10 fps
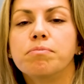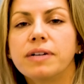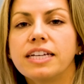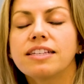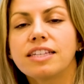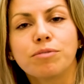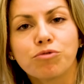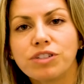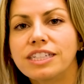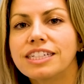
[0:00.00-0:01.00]
might seem
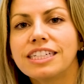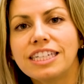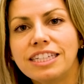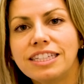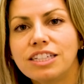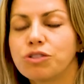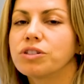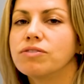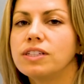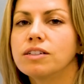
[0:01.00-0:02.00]
really easy and
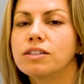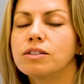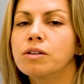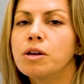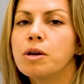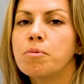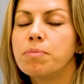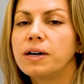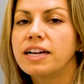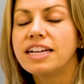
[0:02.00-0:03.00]
trivial,
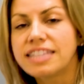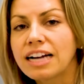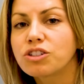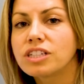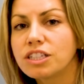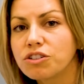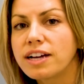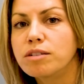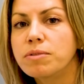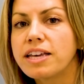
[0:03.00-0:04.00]
but it's actually
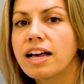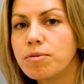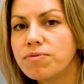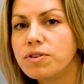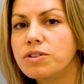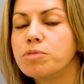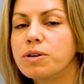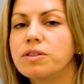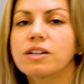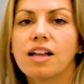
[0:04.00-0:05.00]
incredibly helpful to
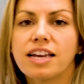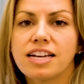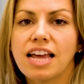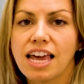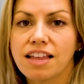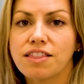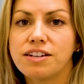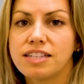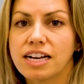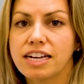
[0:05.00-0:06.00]
both the client and the
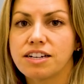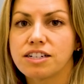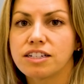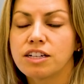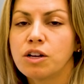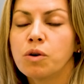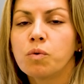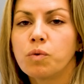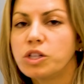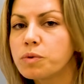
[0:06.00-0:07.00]
designer.
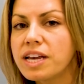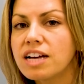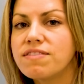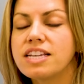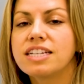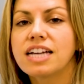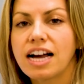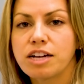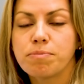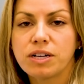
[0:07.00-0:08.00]
Once we have the
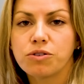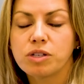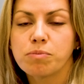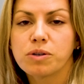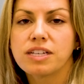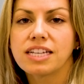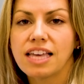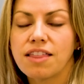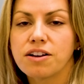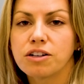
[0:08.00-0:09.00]
entire Pinterest board
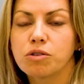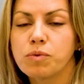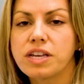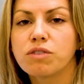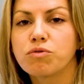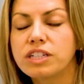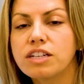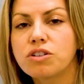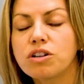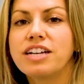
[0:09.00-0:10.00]
together, we can really
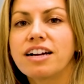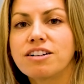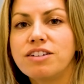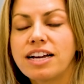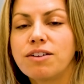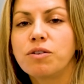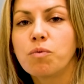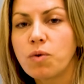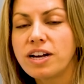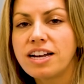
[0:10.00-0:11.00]
start to narrow down
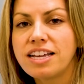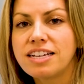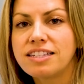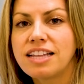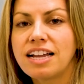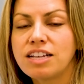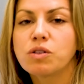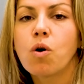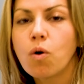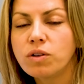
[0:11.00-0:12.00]
what it is that is
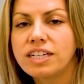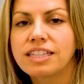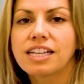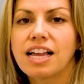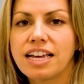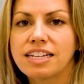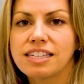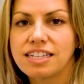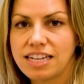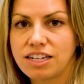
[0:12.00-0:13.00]
holding the
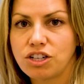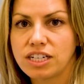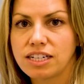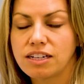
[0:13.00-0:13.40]
client's attention.